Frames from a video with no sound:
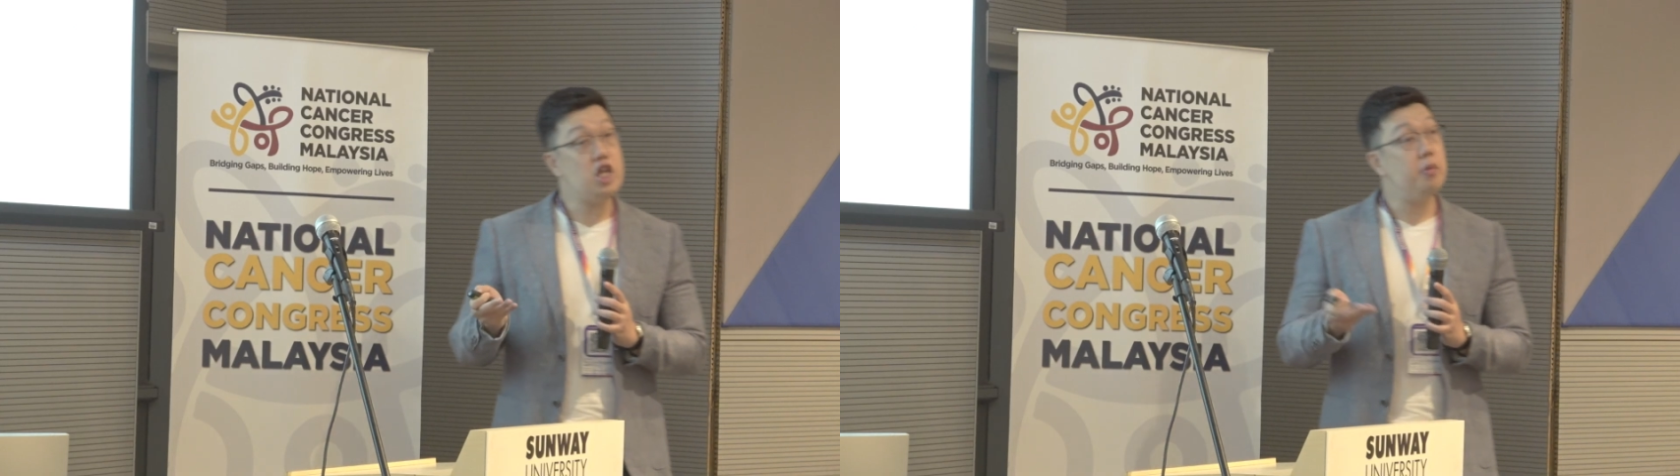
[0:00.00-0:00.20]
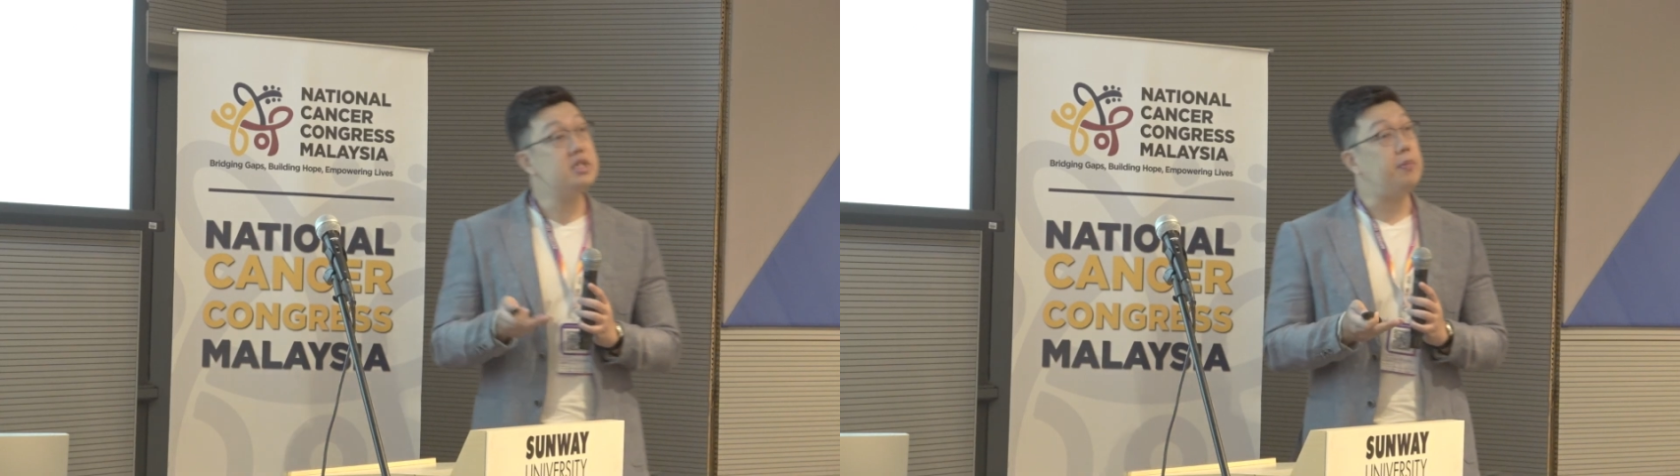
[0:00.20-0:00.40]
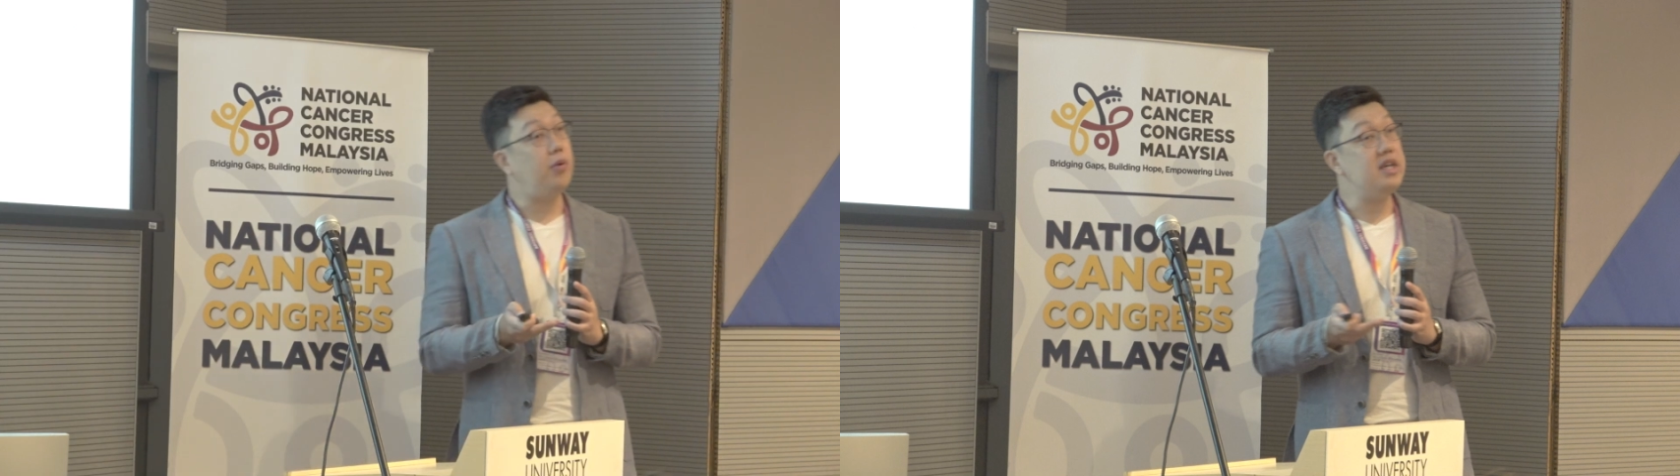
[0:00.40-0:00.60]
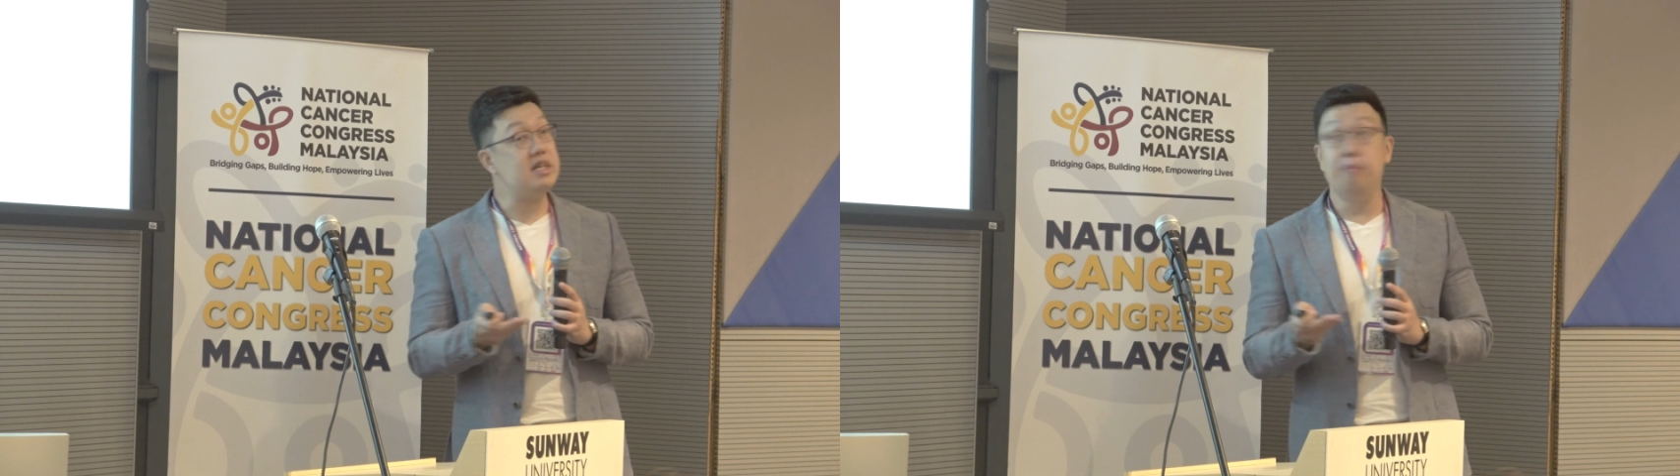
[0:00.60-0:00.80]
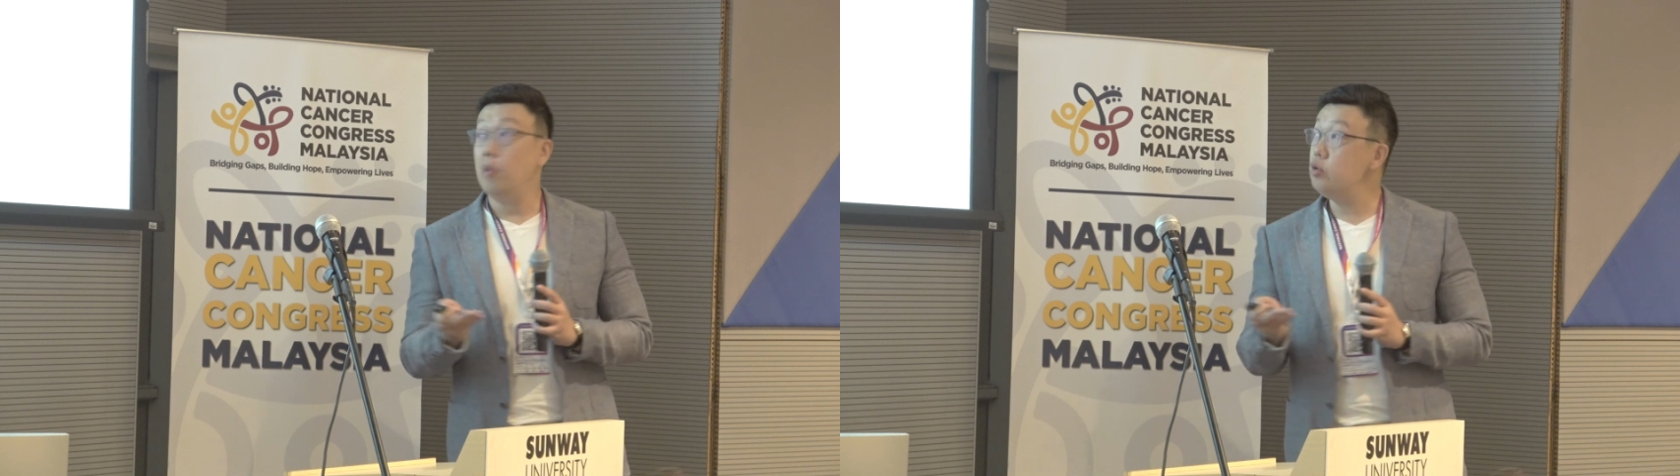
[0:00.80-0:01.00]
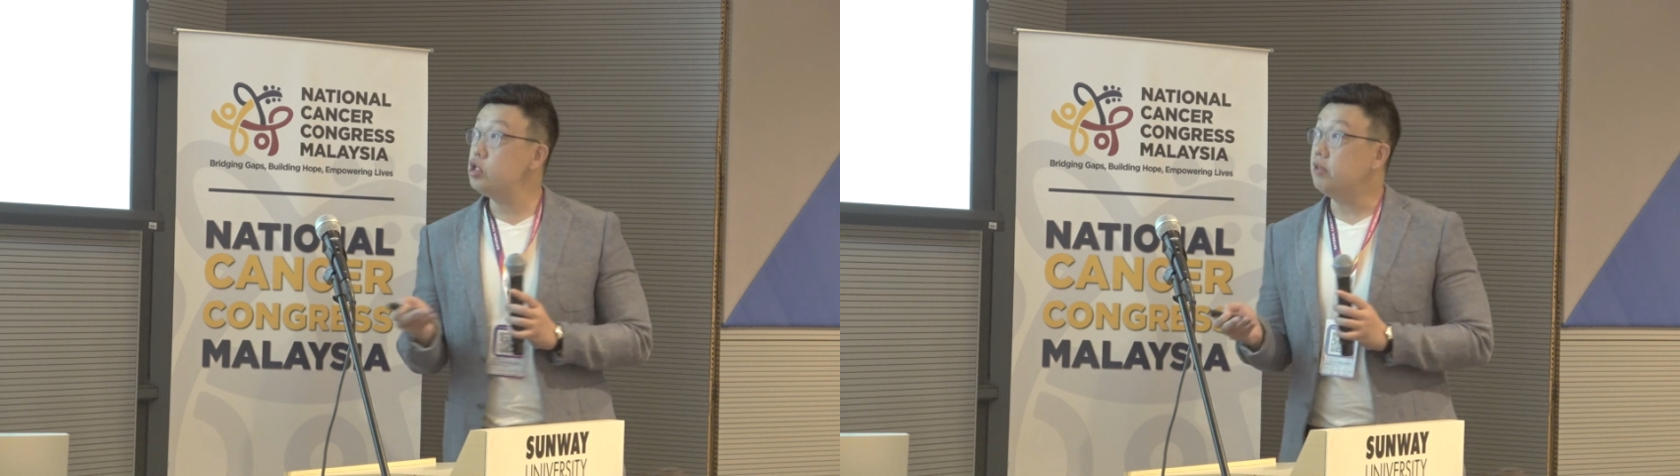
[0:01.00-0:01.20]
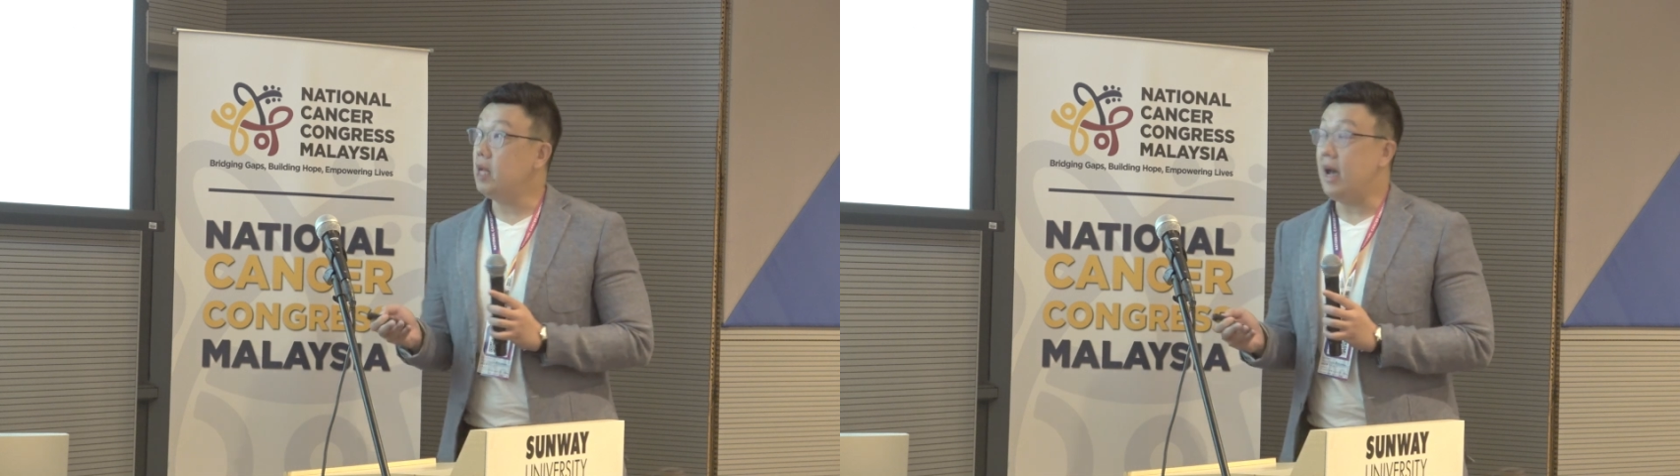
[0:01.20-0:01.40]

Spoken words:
you'll be surprised that most of them